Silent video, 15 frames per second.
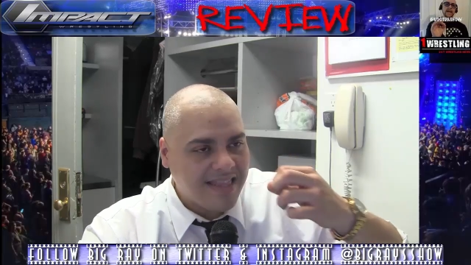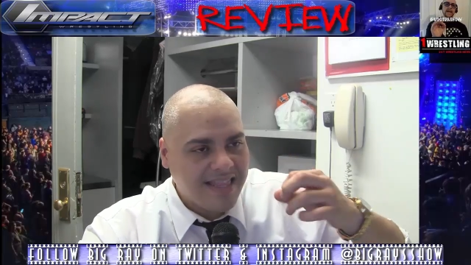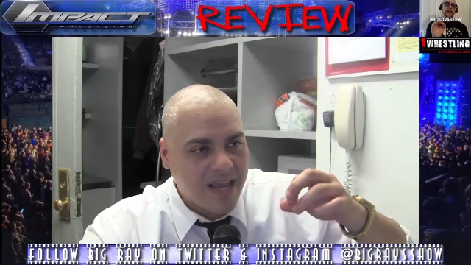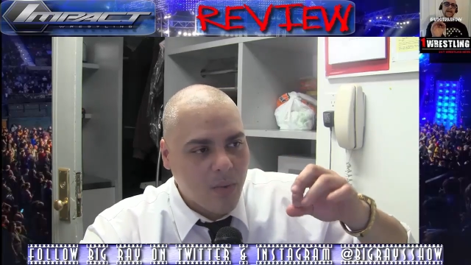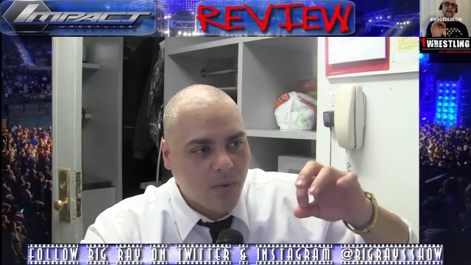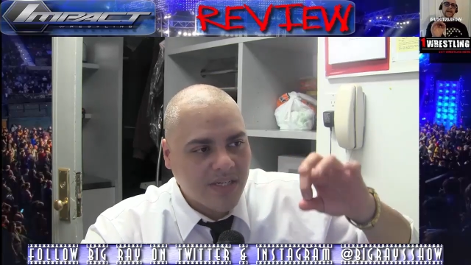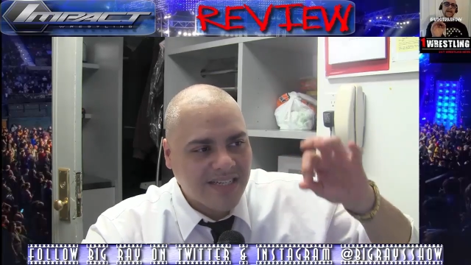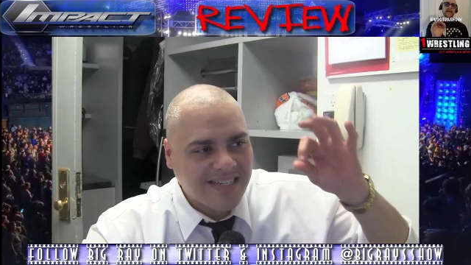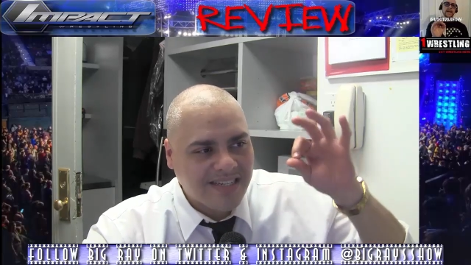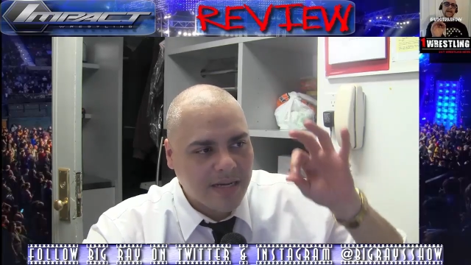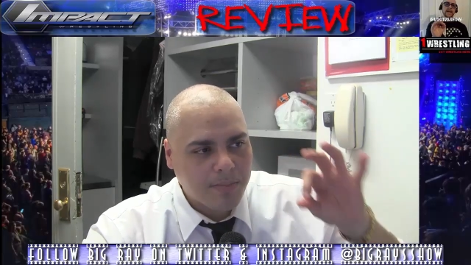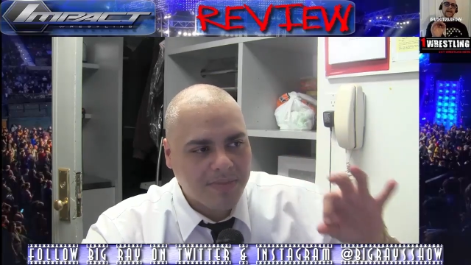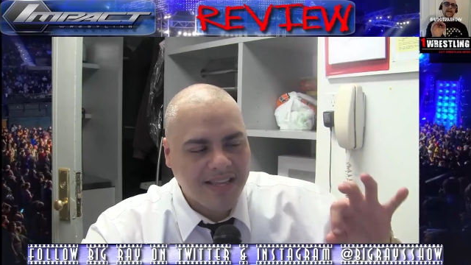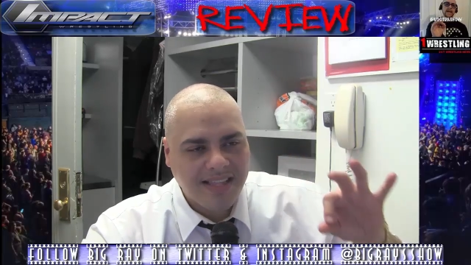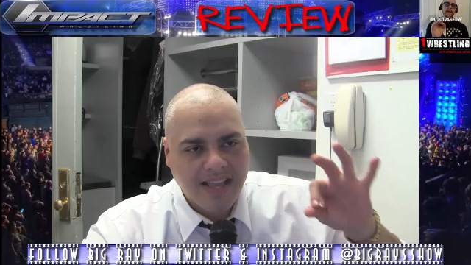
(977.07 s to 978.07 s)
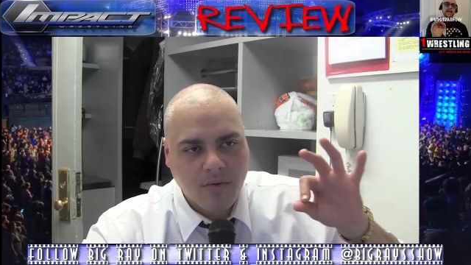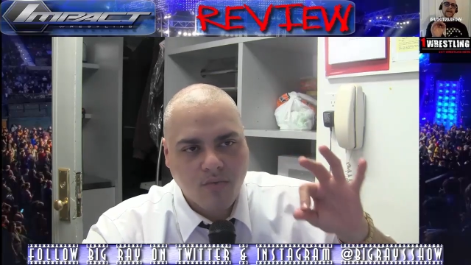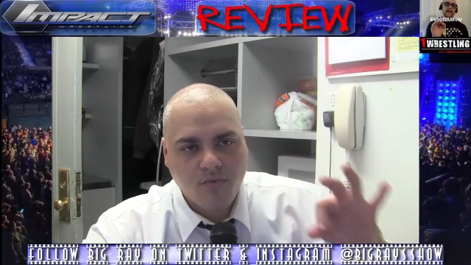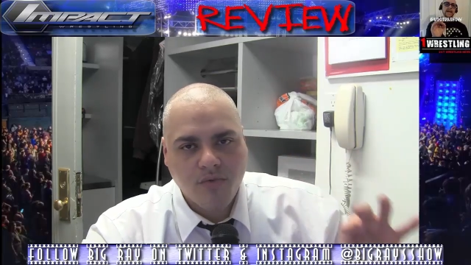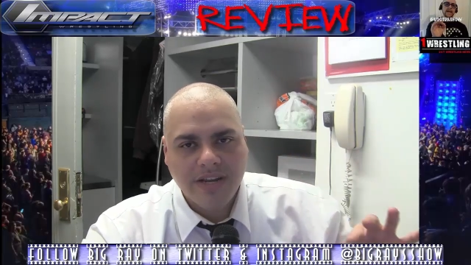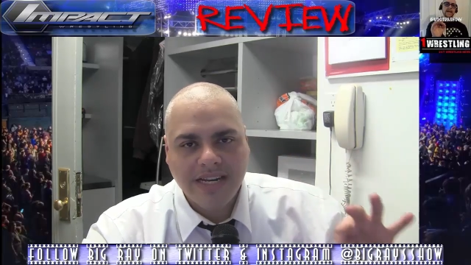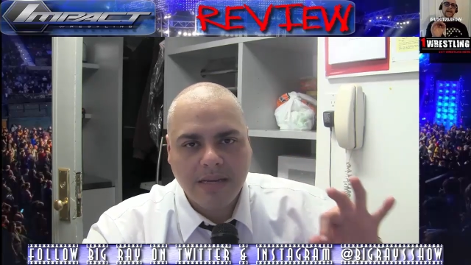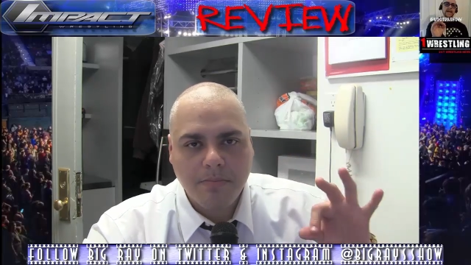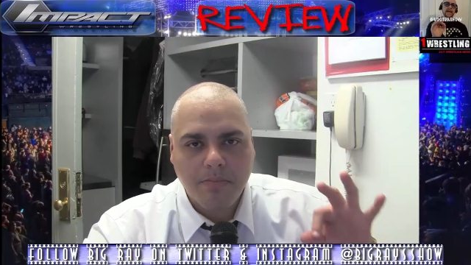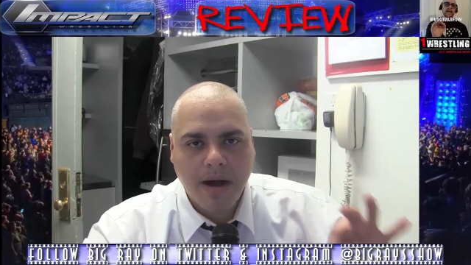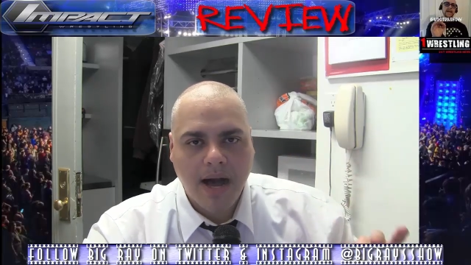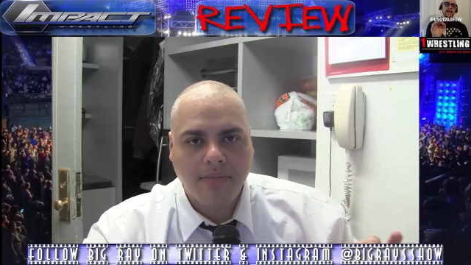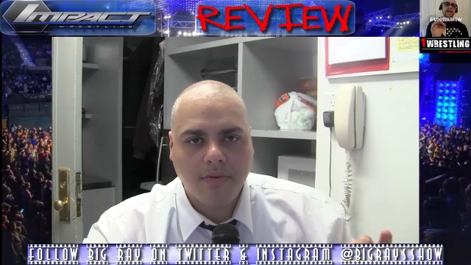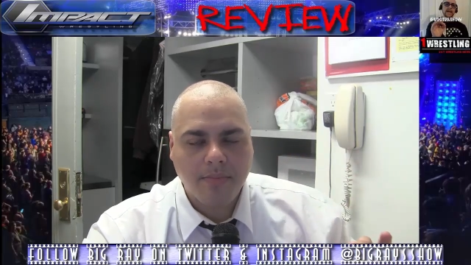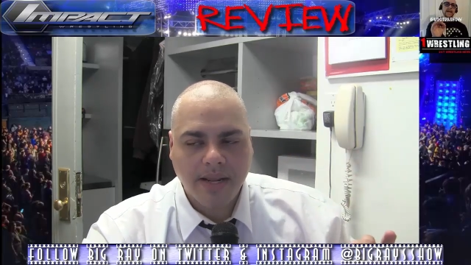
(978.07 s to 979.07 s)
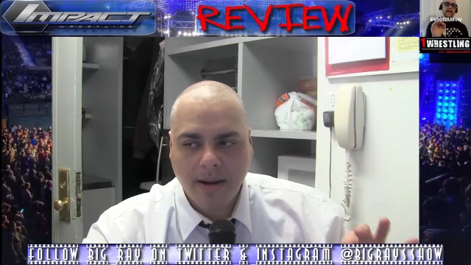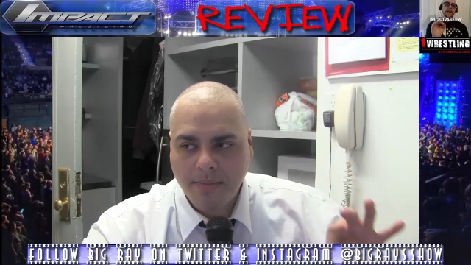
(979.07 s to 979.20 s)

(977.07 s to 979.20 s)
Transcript: there was something that really bothered me.